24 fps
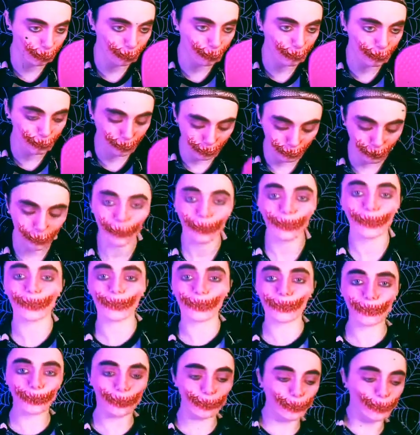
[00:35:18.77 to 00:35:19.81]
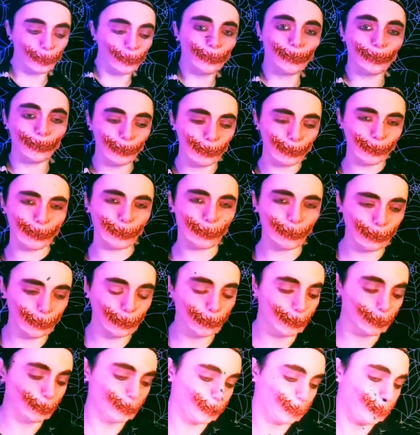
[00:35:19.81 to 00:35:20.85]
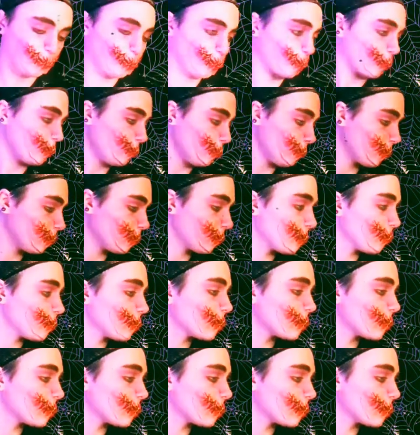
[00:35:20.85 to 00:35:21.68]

And it's okay that you can see the edges because I'm going to go in